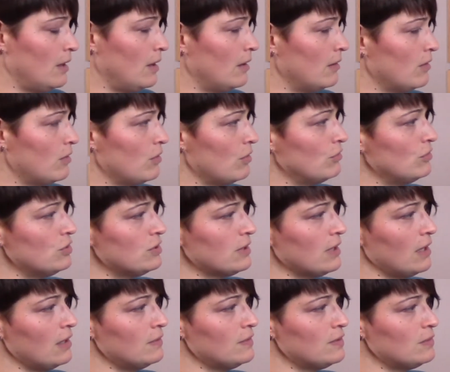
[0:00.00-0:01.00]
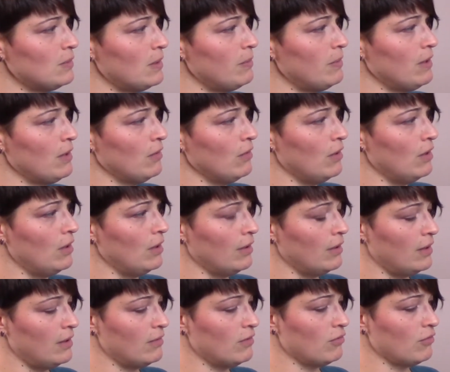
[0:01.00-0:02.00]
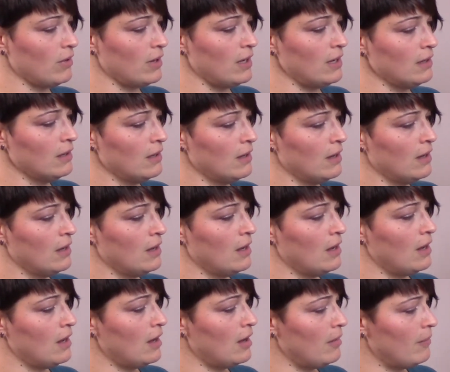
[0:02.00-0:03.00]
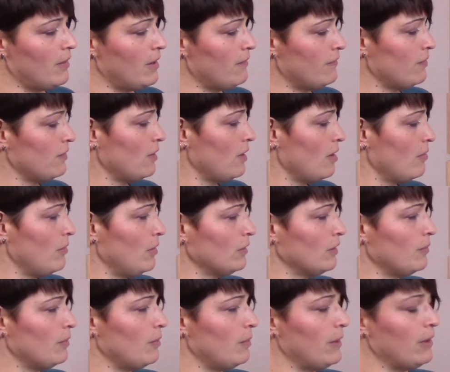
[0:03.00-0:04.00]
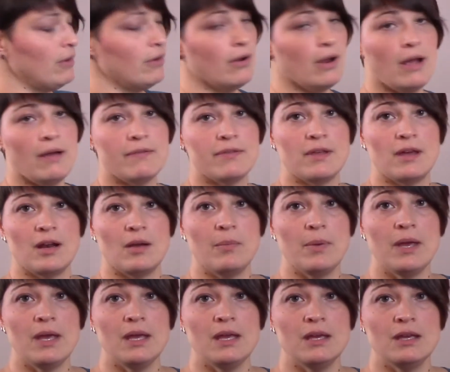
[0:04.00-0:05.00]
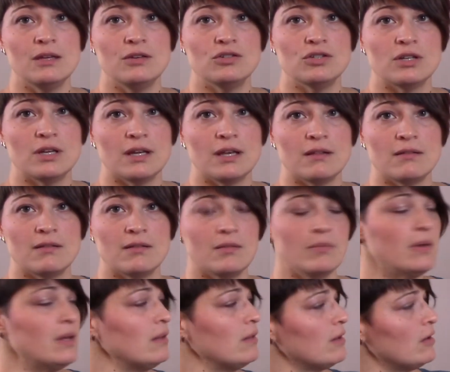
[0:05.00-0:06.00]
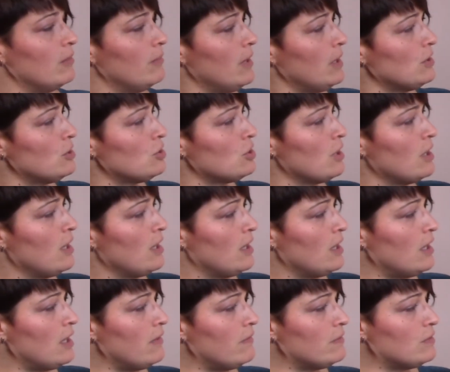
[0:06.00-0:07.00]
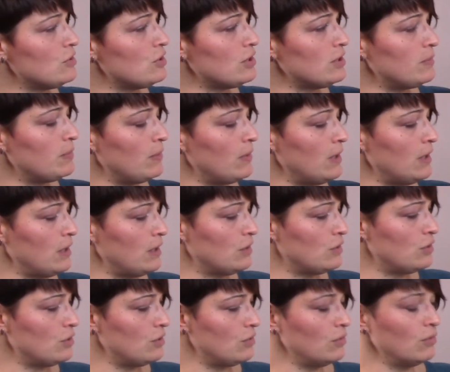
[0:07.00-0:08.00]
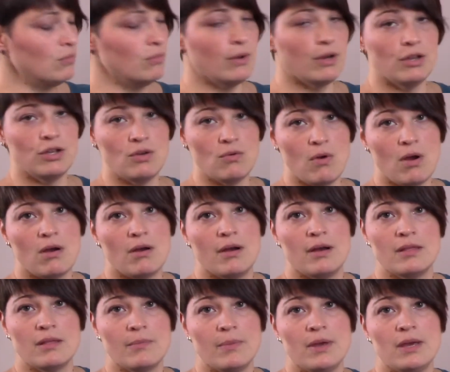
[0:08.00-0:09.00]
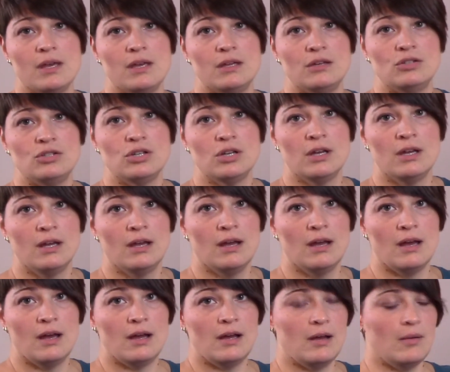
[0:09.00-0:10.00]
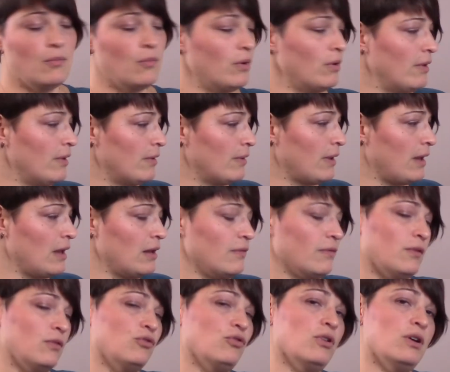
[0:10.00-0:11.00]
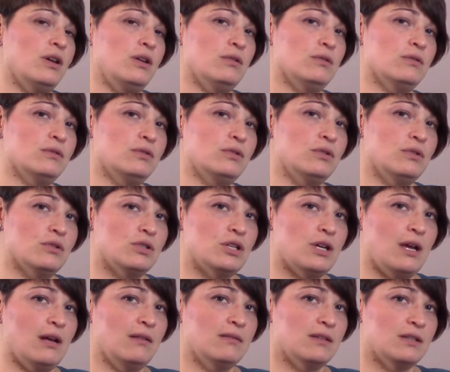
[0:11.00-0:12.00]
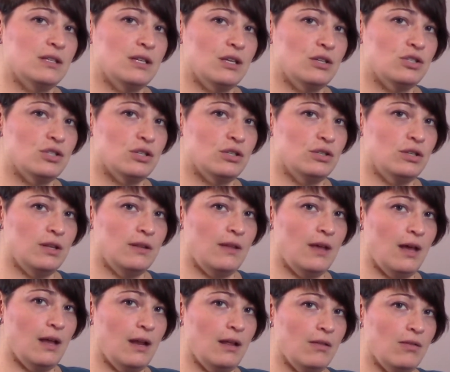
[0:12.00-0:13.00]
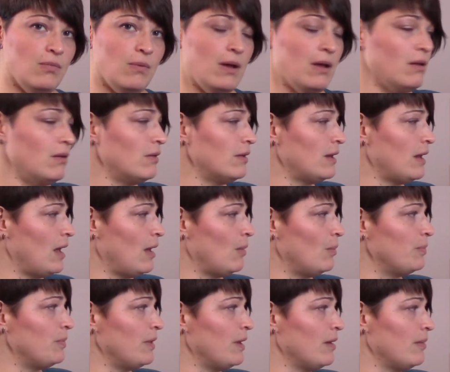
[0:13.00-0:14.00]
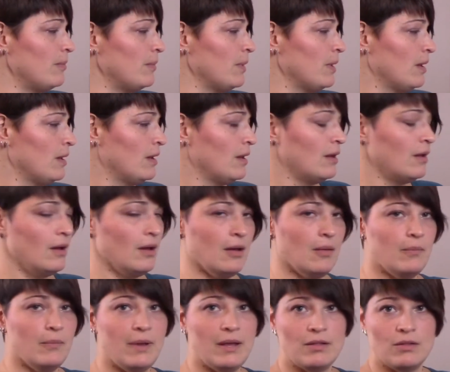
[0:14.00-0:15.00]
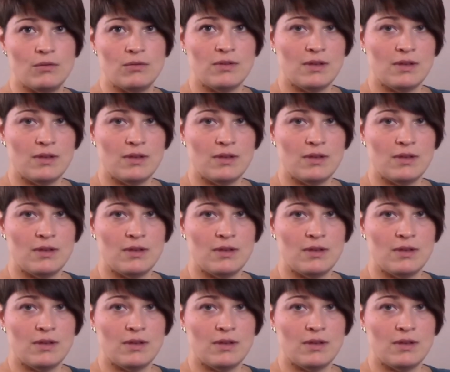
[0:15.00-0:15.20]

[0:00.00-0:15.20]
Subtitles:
So just kind of sweeping along is great. If there are multiple paragraphs on a page and it gets to be a little much, even just pointing to where you are on the page will kind of draw your child's attention to that as well and help them make those